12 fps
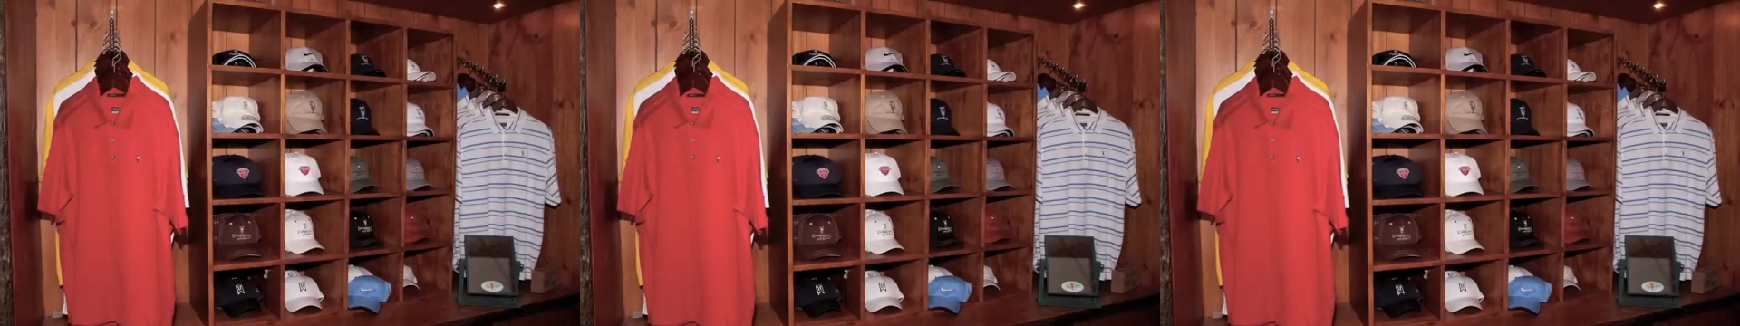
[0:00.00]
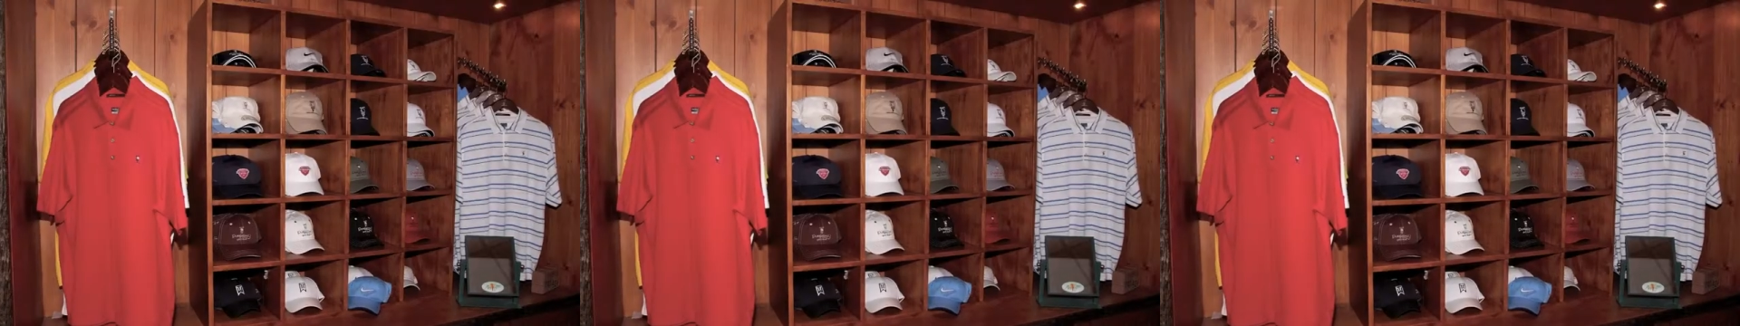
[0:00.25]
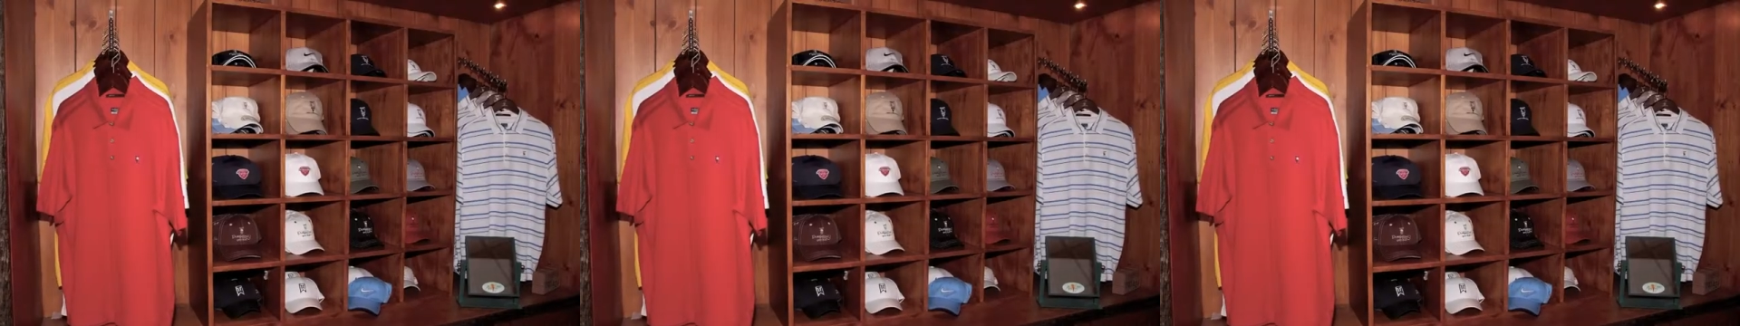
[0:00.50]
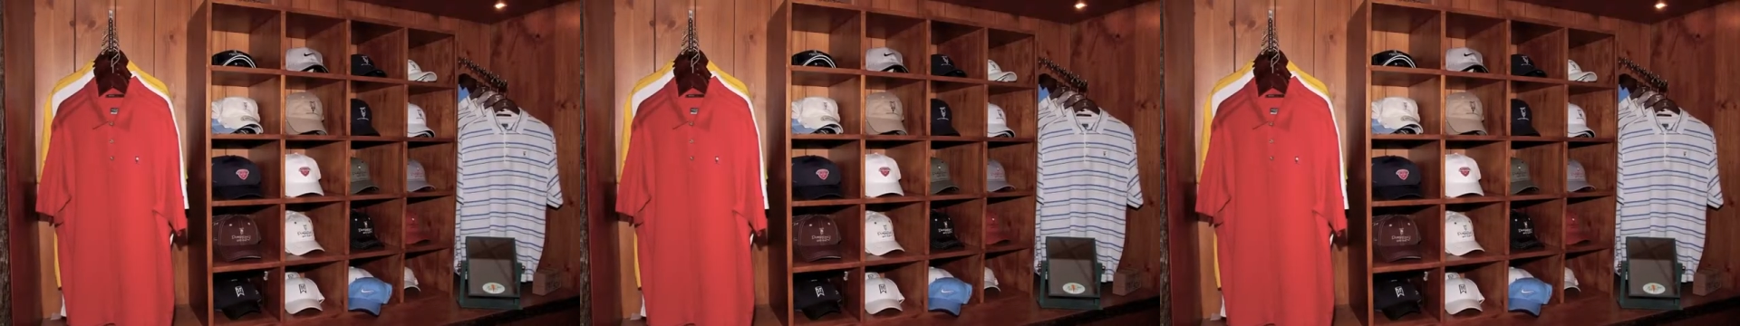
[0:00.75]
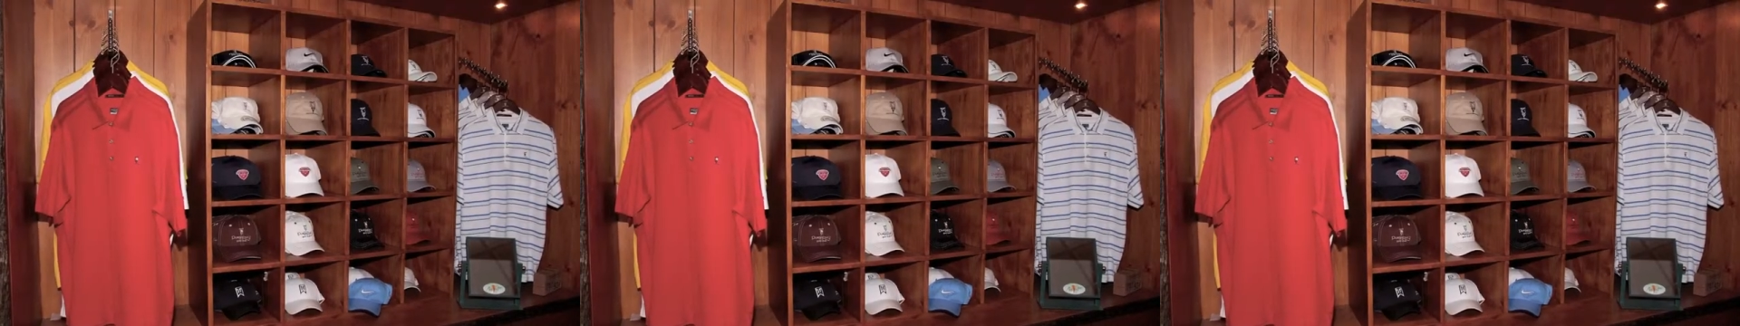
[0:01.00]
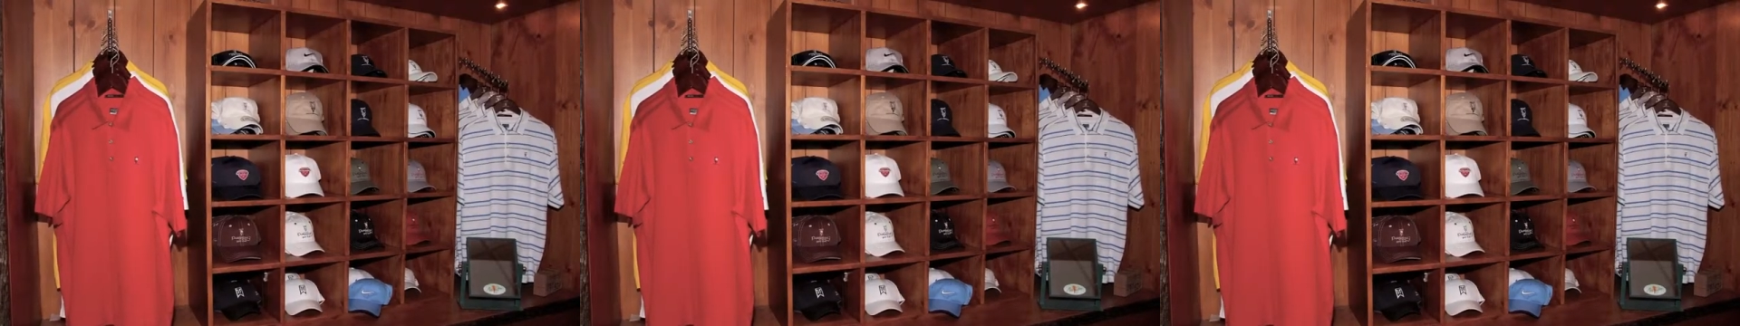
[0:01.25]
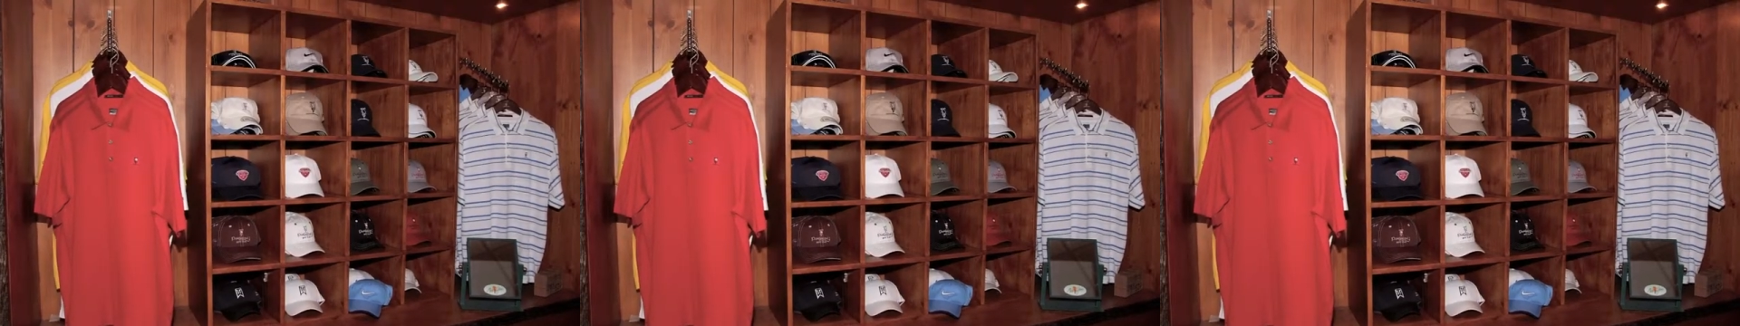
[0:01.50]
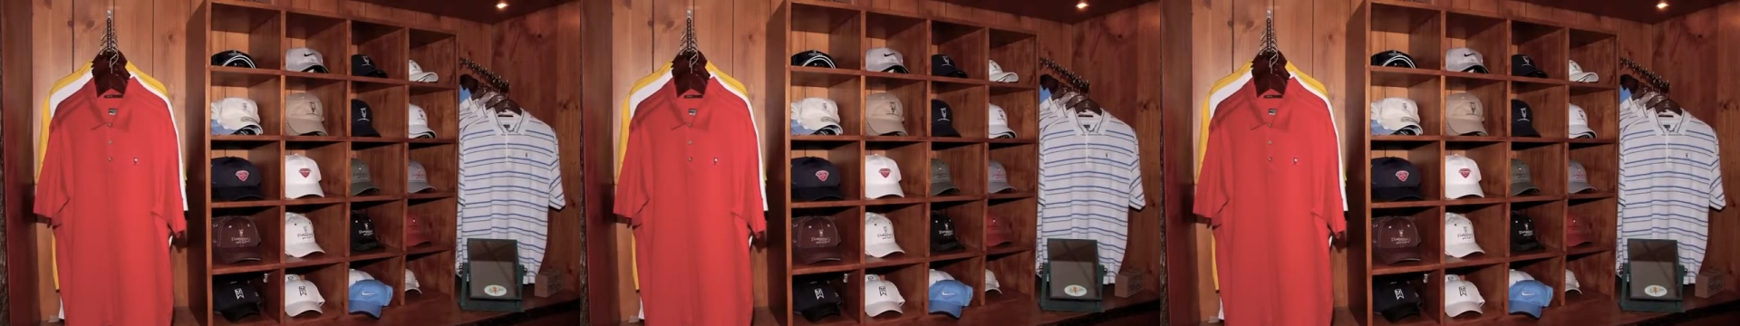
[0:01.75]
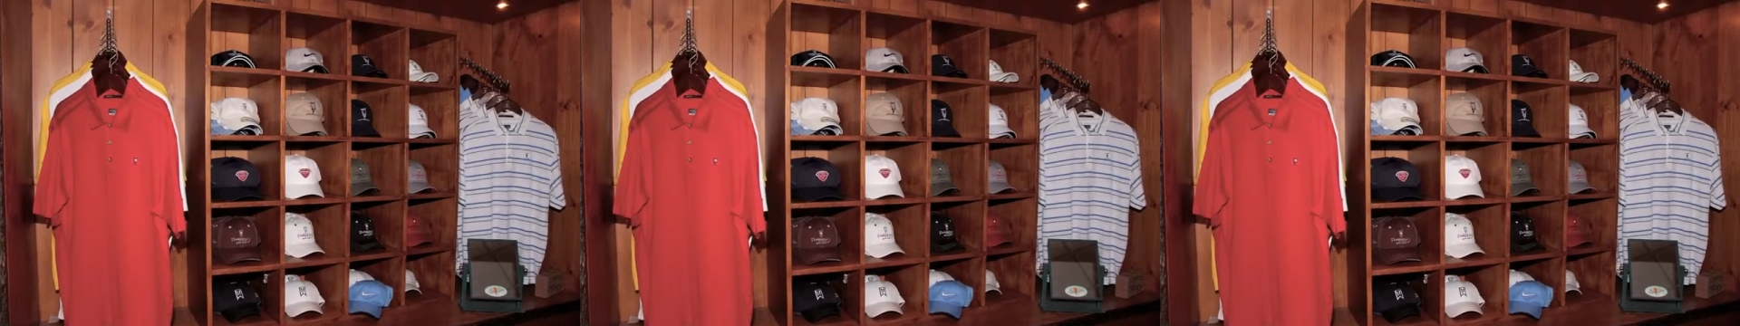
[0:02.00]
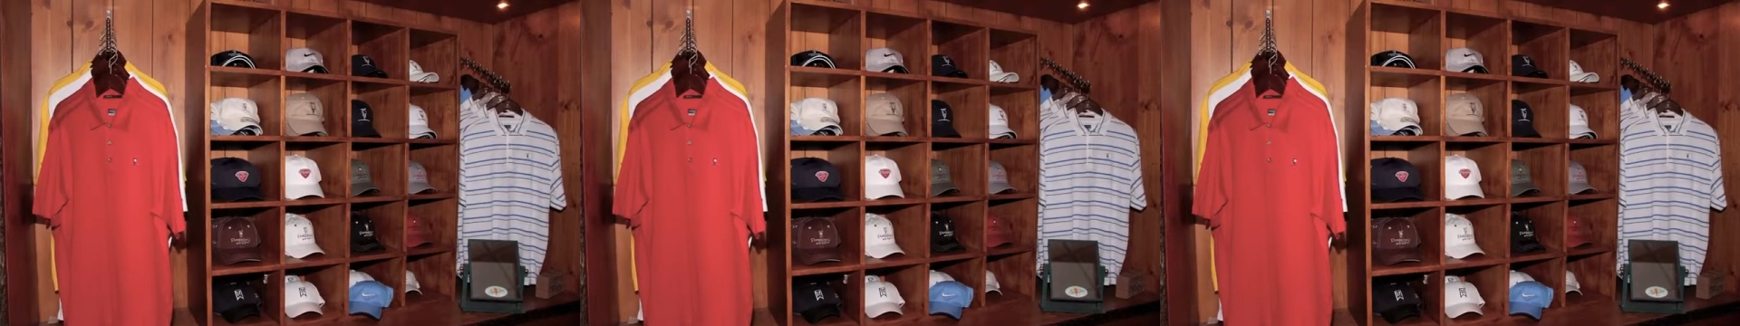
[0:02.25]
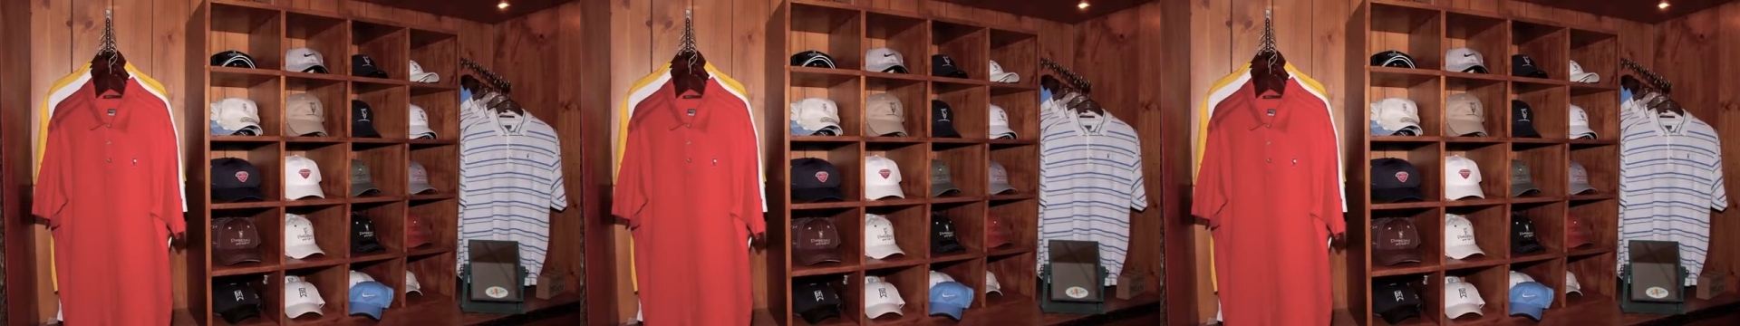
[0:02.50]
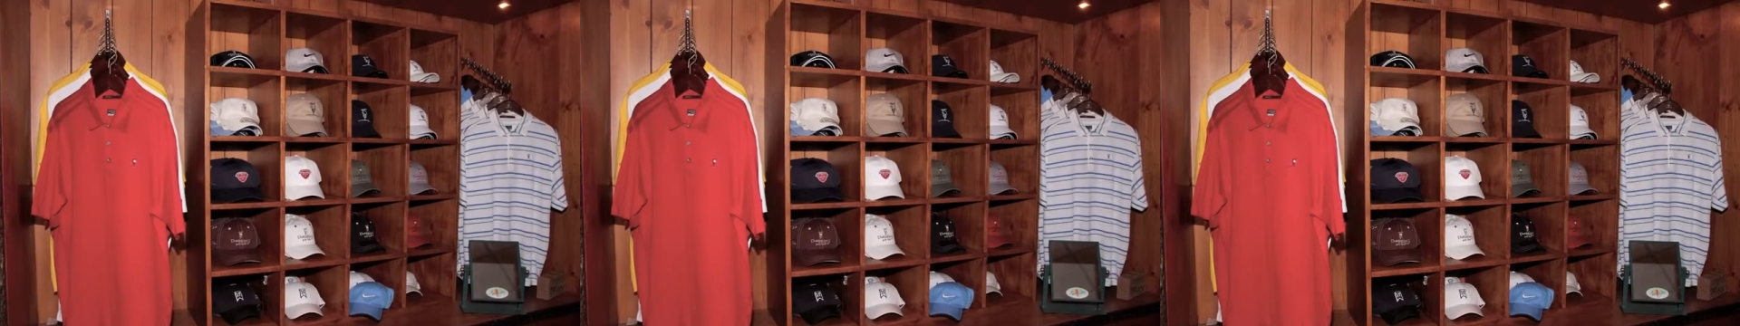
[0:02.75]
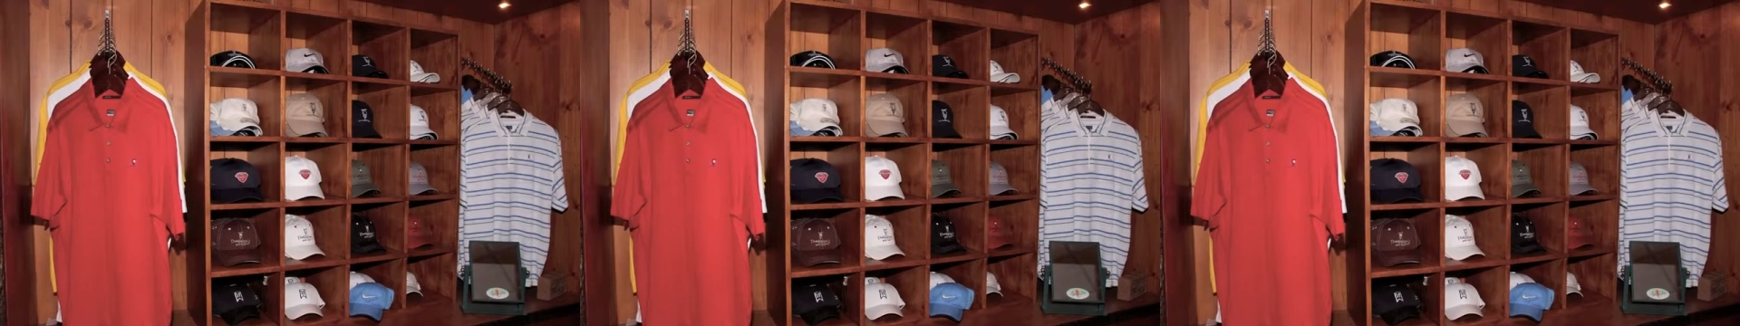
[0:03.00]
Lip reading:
[unreadable: no face in view]